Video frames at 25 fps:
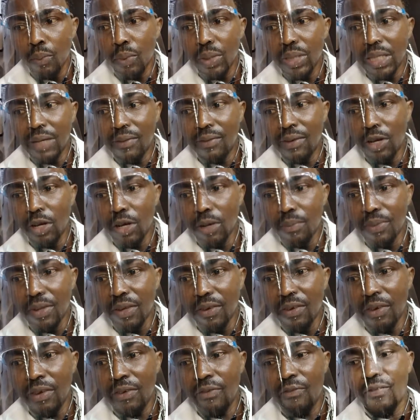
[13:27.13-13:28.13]
We developed
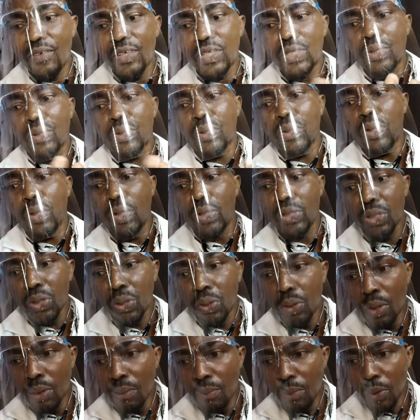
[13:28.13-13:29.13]
the
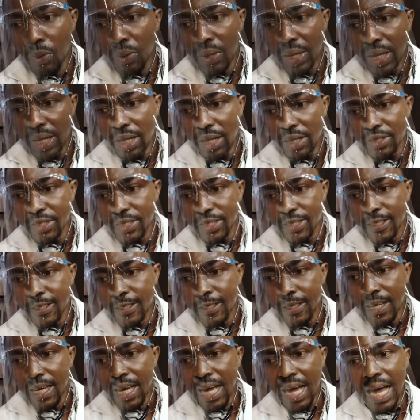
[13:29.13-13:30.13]
physiological
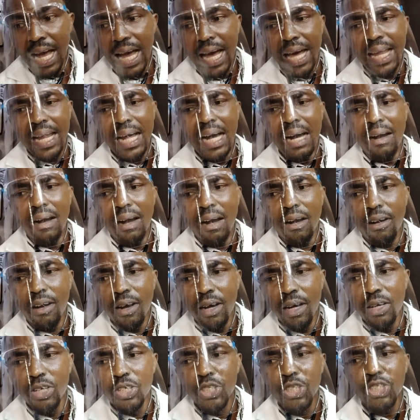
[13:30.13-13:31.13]
models, and our
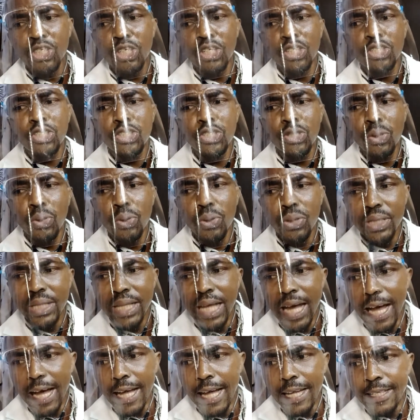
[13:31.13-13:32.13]
conclusion
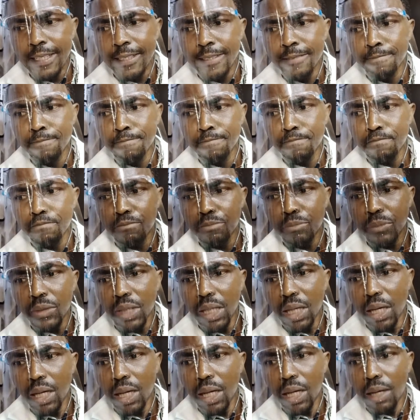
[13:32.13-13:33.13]
shows that
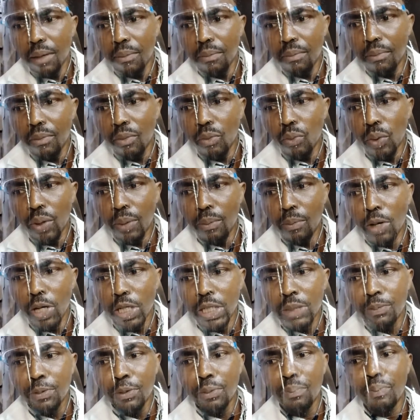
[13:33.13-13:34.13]
with
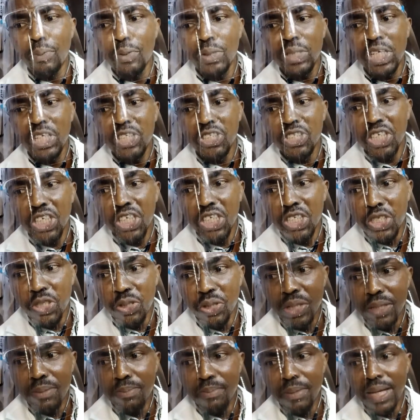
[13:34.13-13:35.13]
multiple potential
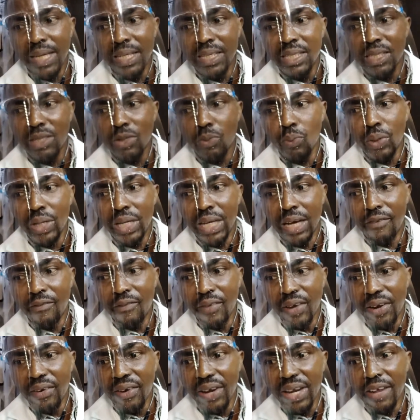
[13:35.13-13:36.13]
treatments with their
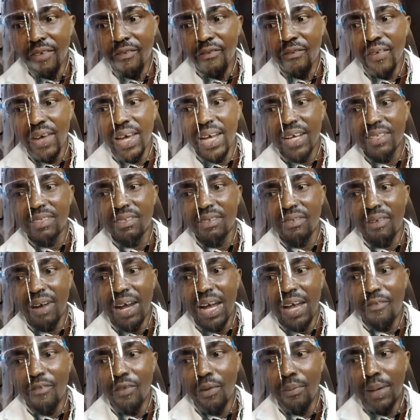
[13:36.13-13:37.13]
varying effects
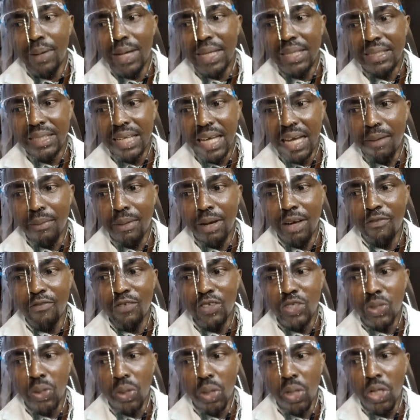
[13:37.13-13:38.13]
derived from Alzheimer's
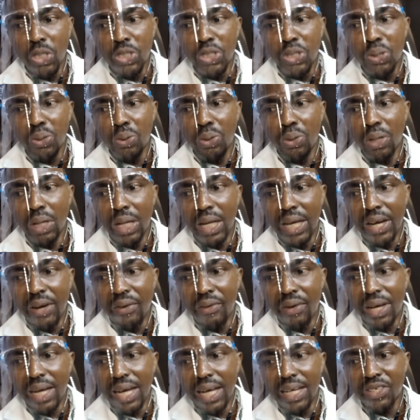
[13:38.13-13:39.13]
physiological
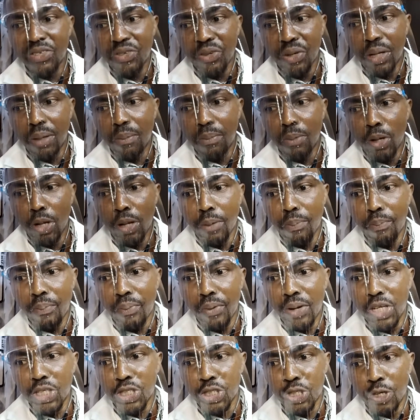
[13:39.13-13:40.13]
arterial blood
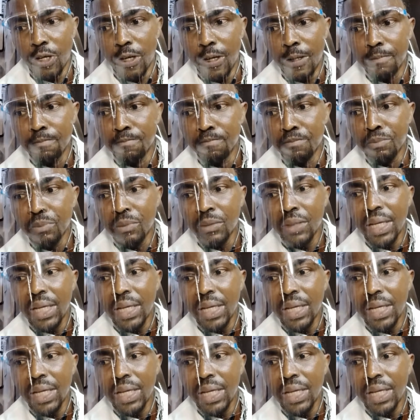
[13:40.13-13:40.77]
pressure